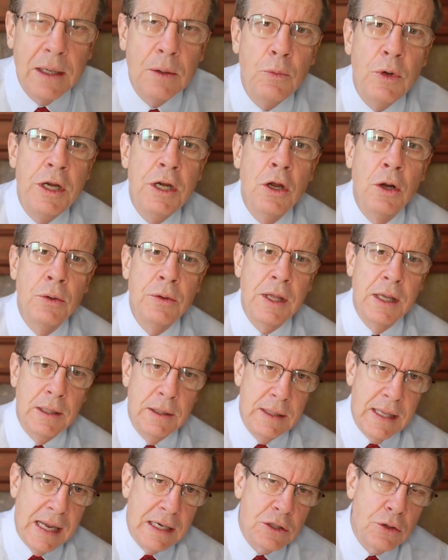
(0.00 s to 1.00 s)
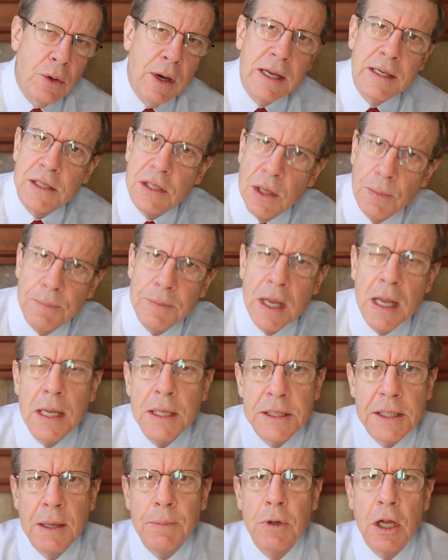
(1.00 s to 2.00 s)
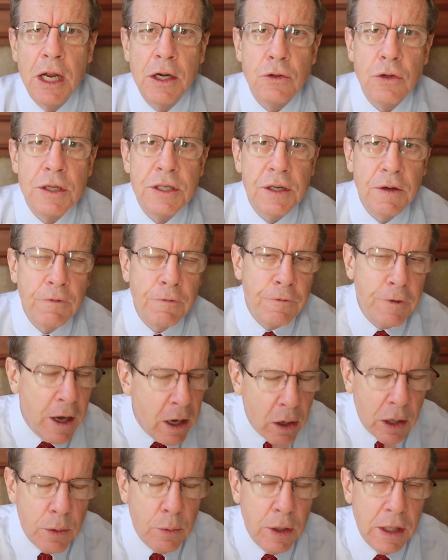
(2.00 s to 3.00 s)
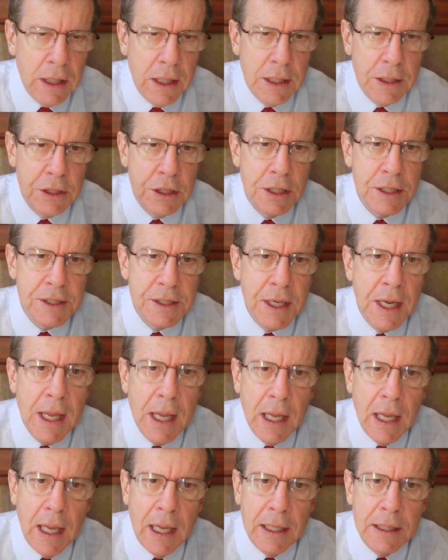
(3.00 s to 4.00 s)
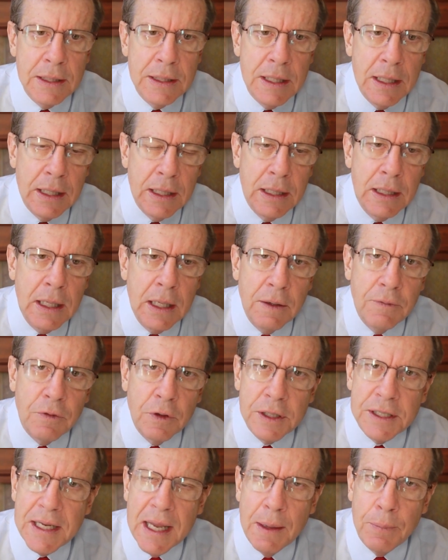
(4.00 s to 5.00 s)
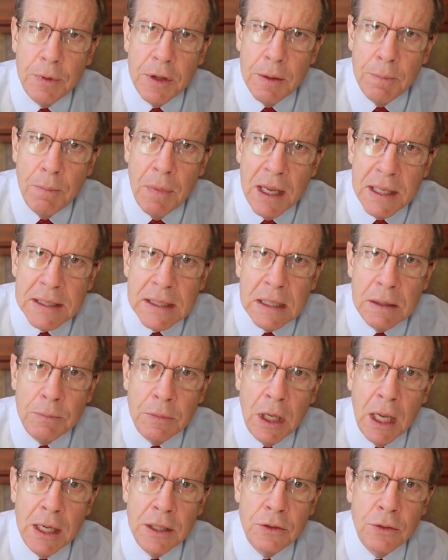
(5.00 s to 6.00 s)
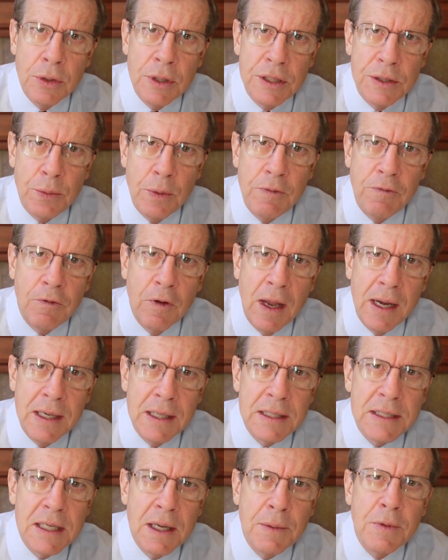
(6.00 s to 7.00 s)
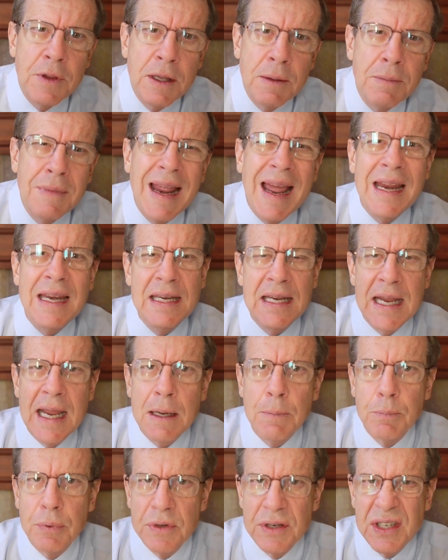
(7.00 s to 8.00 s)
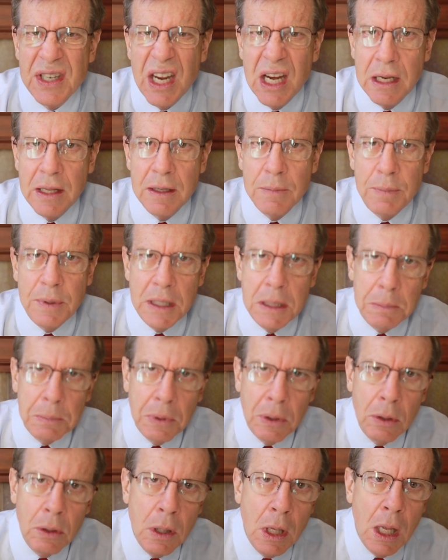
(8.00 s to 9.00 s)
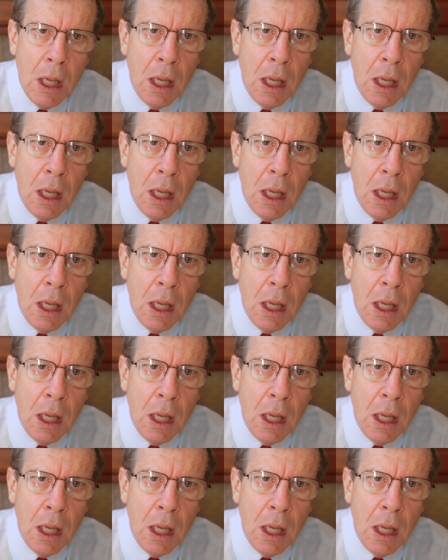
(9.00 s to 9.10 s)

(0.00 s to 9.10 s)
and we know that's right. Some countries are very religious, and for example, the Muslim countries, we find in some of them 98% of the people